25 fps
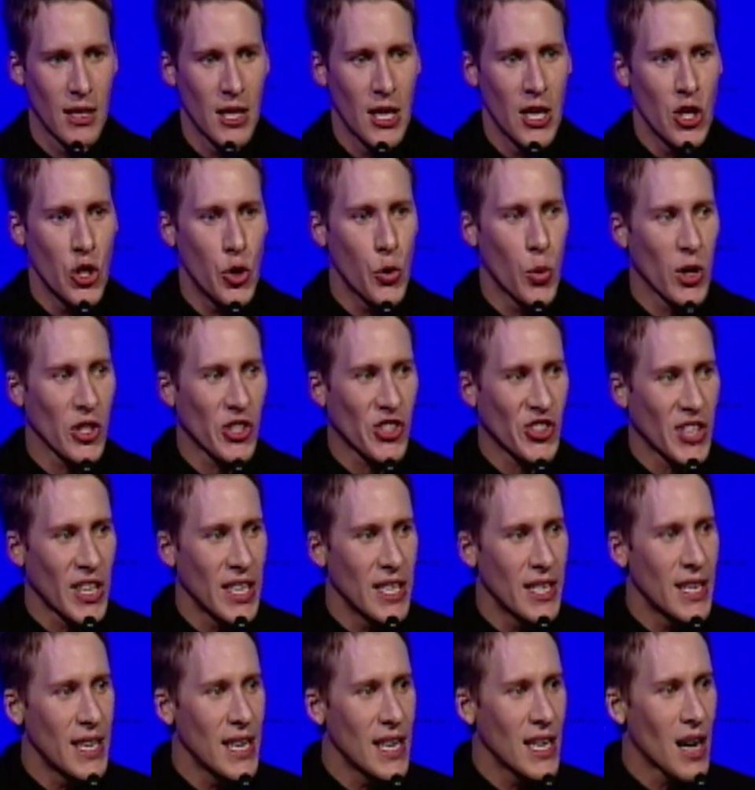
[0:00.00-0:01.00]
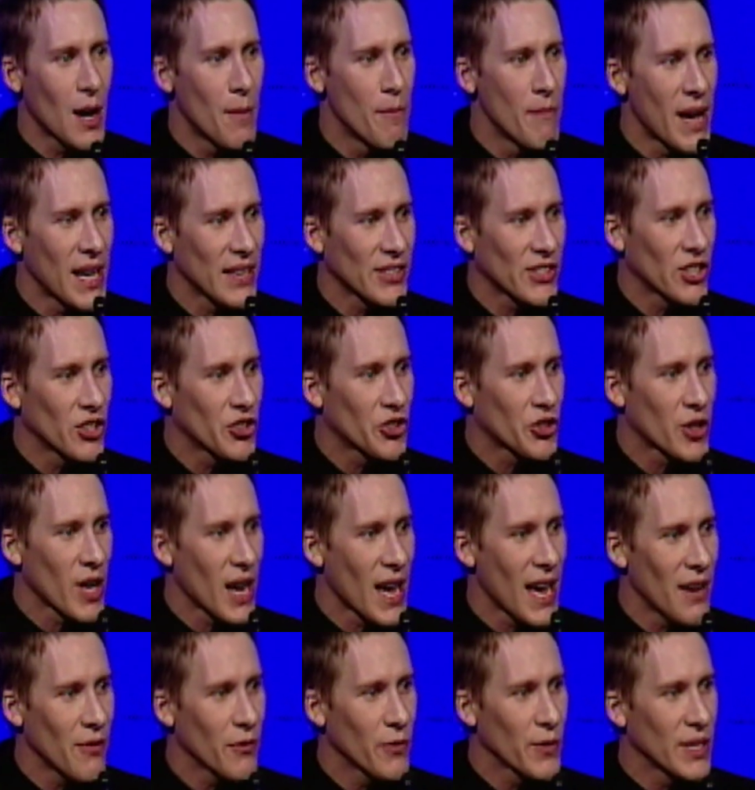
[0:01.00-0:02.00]
you are sending a message
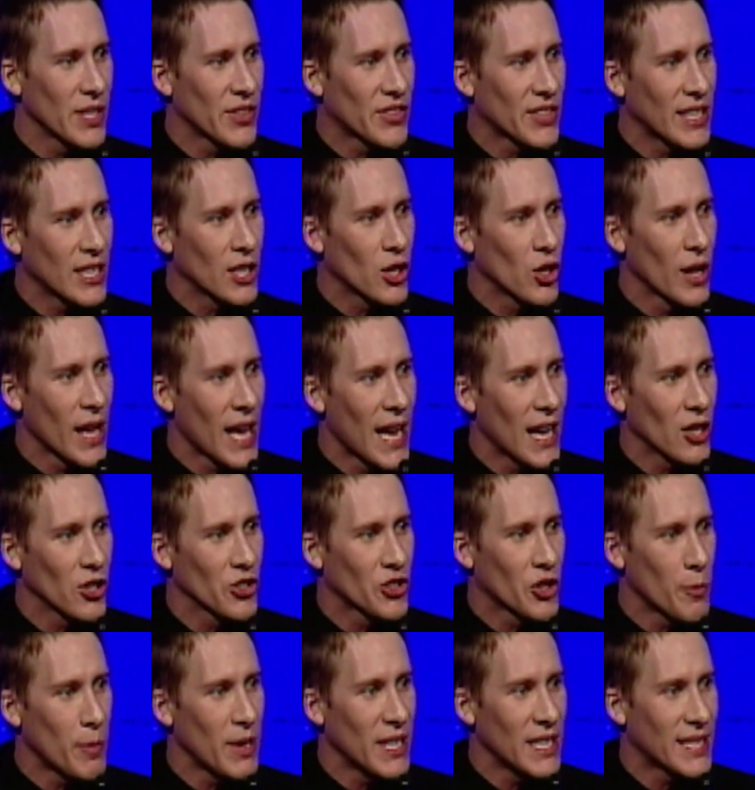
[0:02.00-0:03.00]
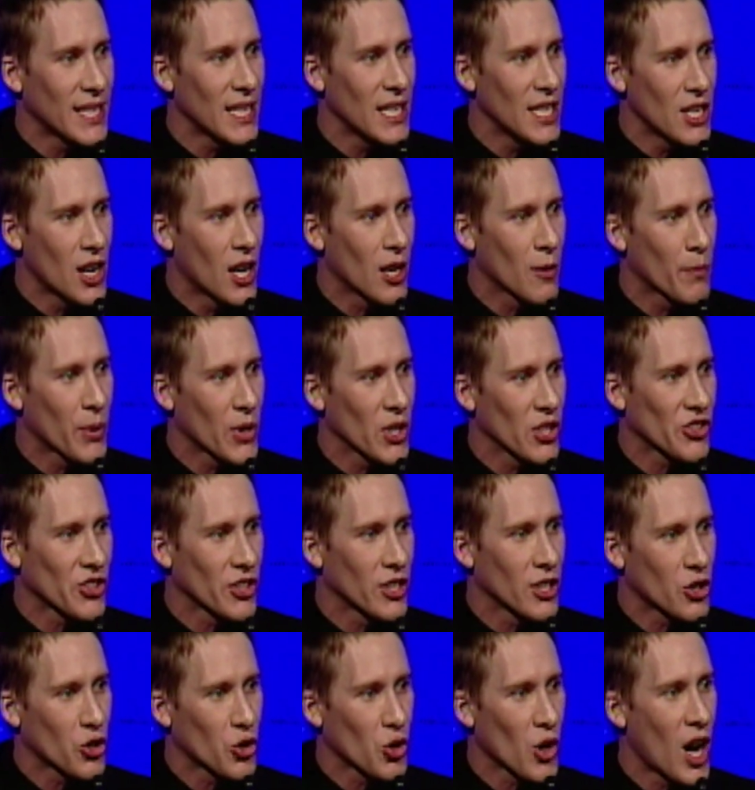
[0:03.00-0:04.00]
to every single LGBT young person
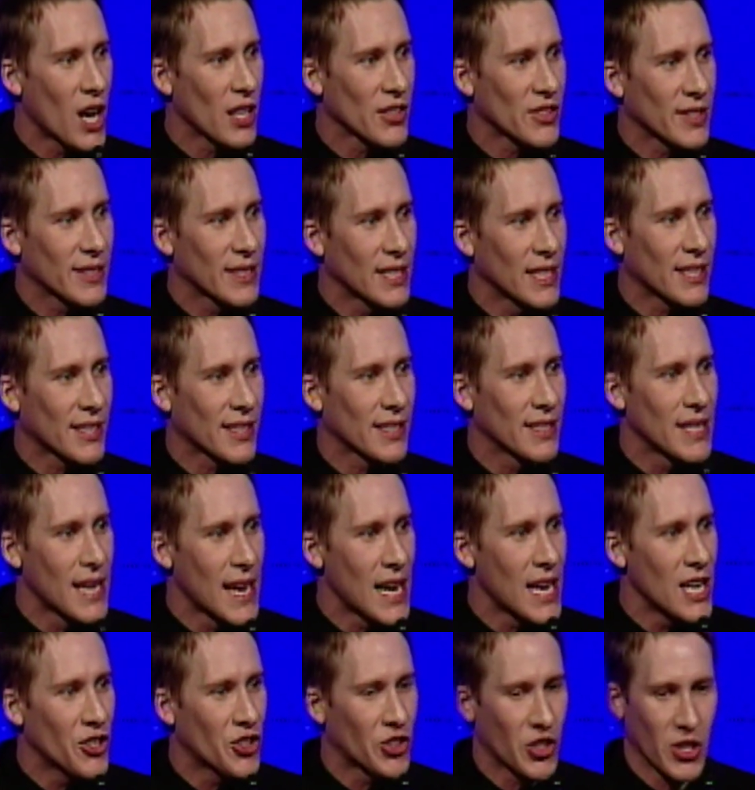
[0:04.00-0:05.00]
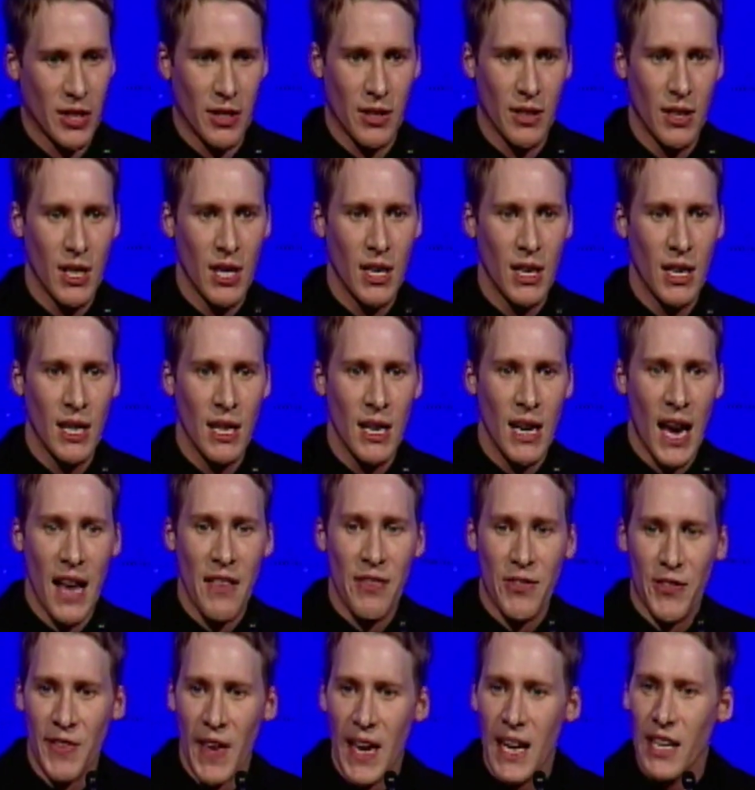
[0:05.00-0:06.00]
across this nation. And
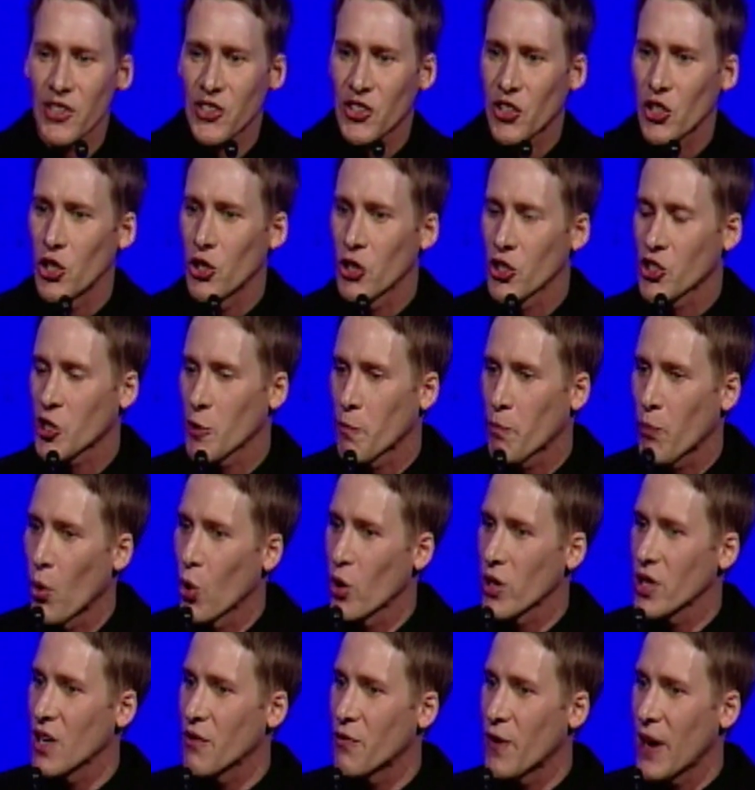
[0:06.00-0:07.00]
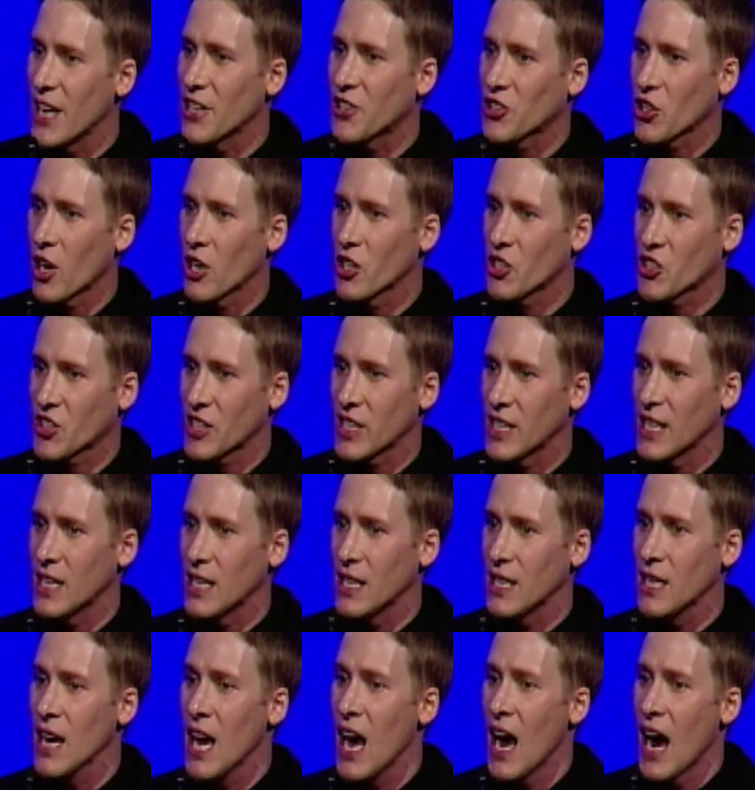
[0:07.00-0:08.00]
thanks to your support of
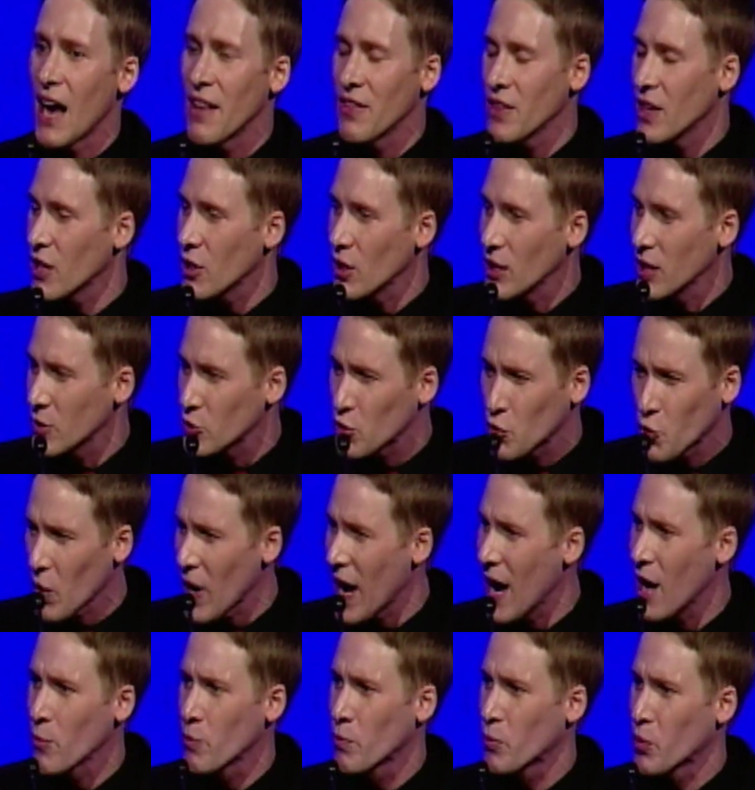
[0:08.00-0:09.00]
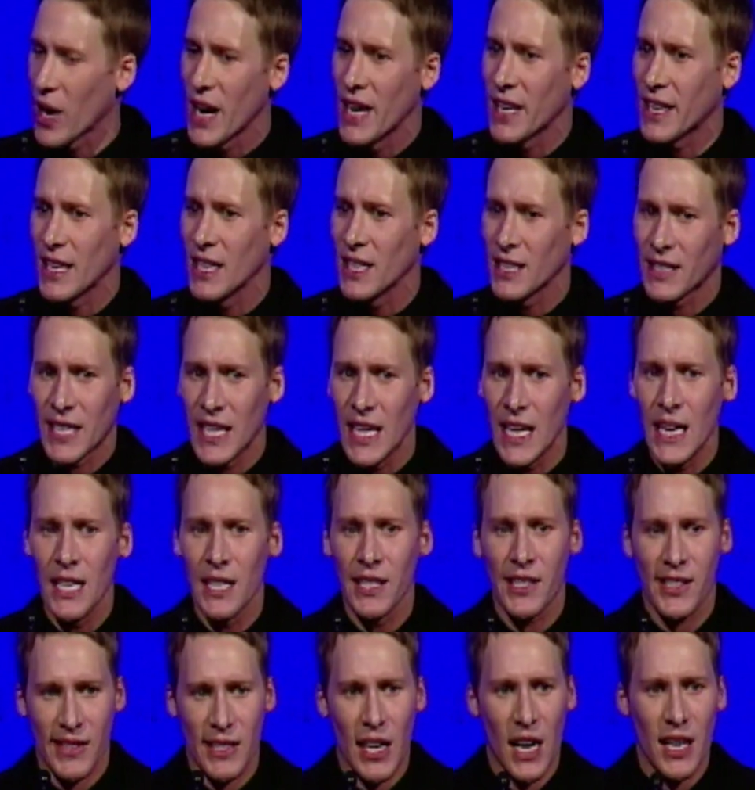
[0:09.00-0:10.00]
HRC and the groundbreaking teen
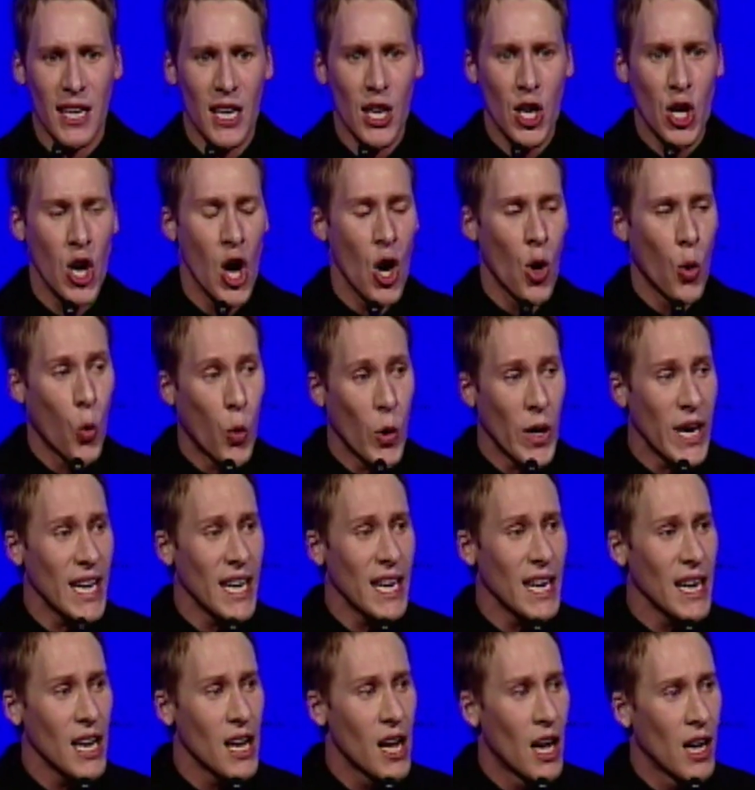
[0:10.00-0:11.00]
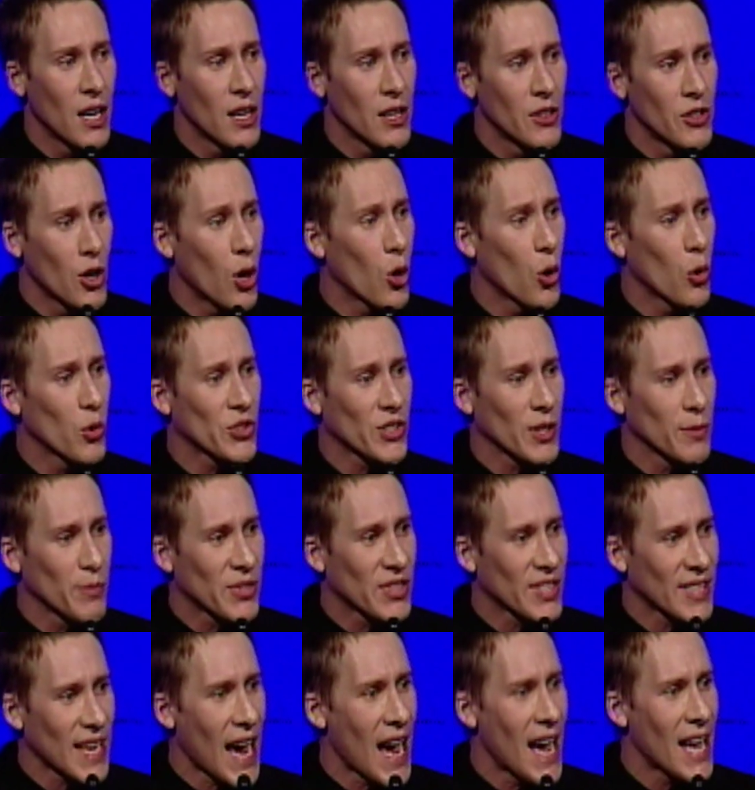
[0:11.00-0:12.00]
study, we know some
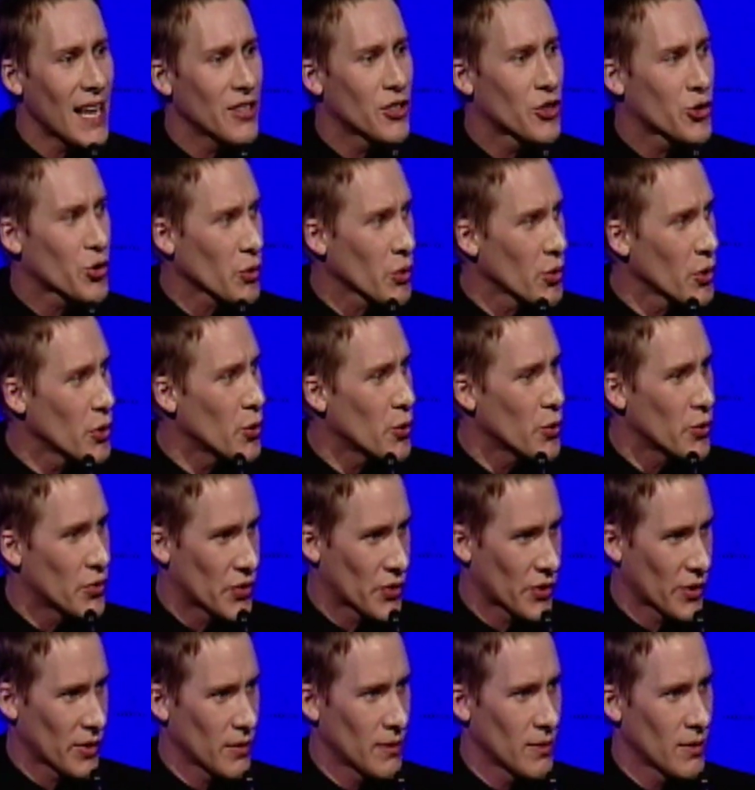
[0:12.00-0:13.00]
sad truths.